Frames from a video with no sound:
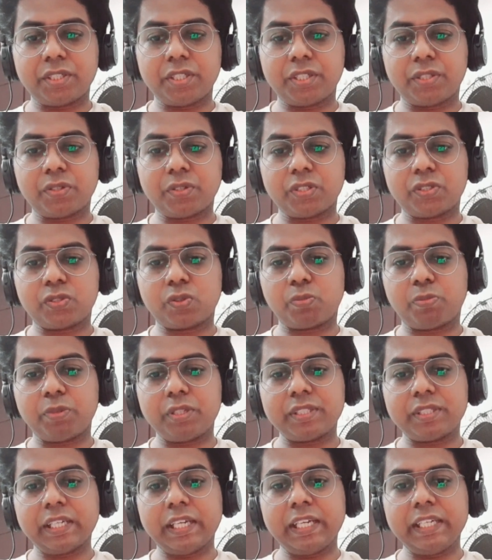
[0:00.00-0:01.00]
it was rupees
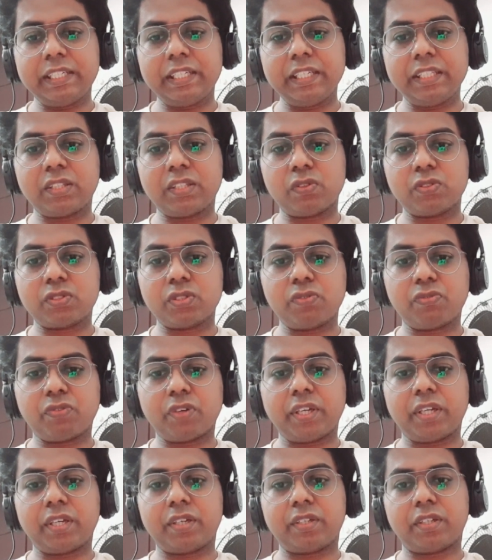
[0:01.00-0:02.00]

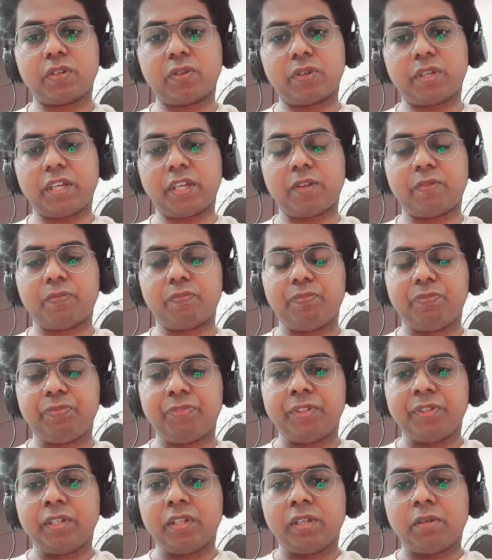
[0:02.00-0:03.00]
80,500. Okay,
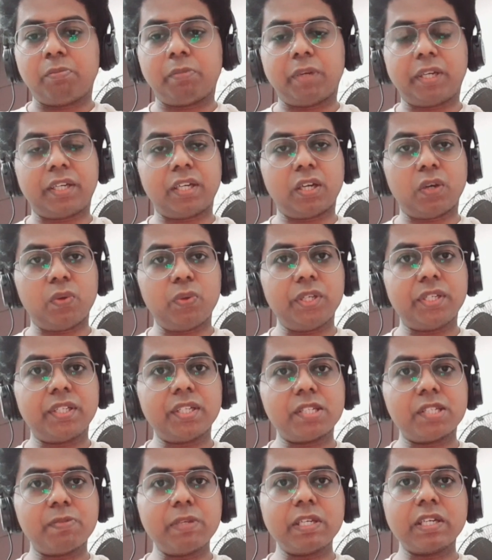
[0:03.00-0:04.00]
but now it has
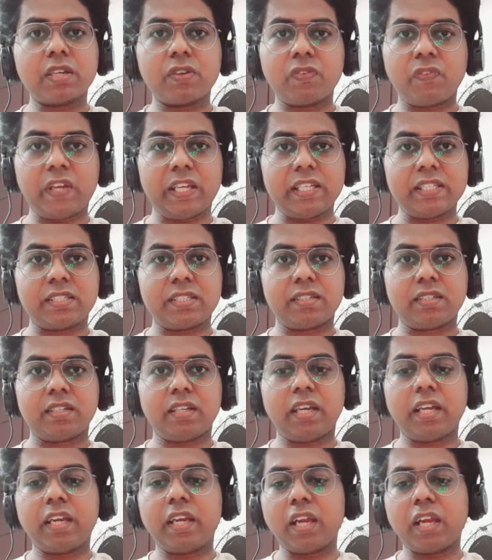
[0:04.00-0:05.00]
been revised,
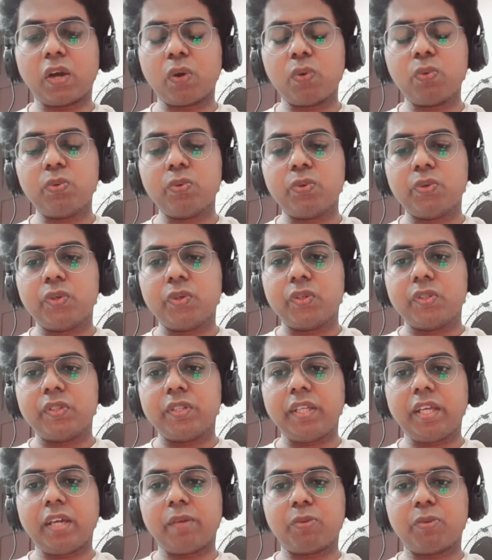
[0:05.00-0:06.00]
and now
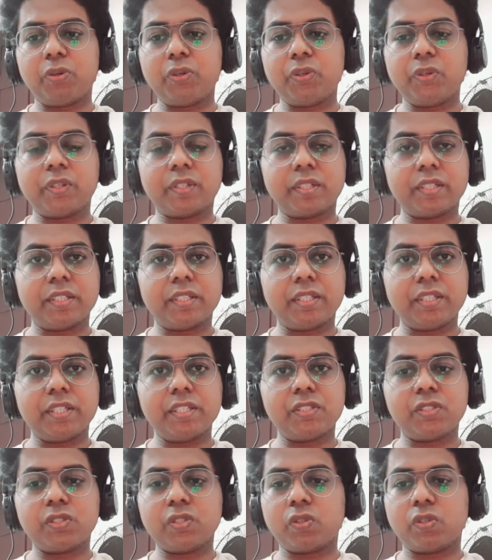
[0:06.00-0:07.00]
the amount you are getting
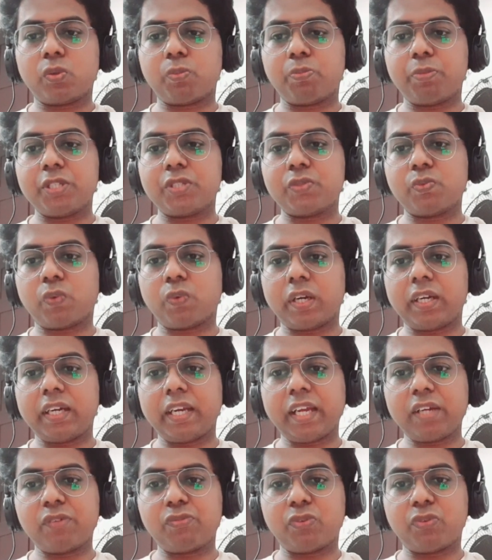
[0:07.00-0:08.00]
is rupees
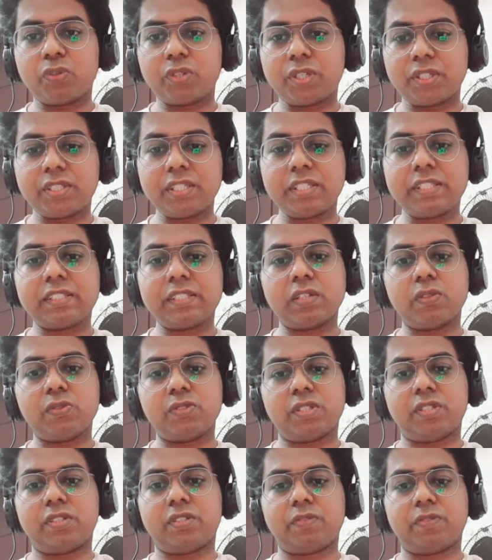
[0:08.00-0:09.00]

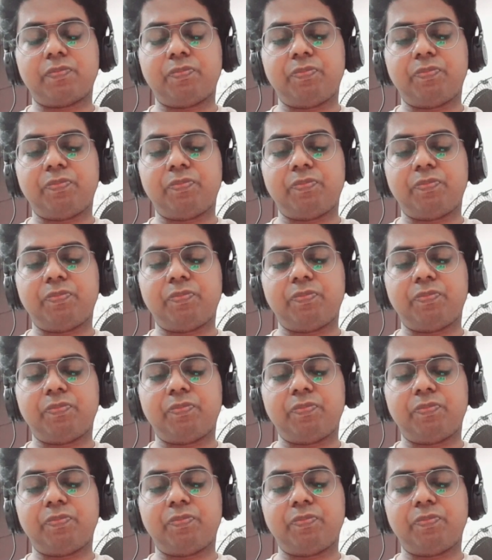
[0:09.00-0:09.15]
1,46,000,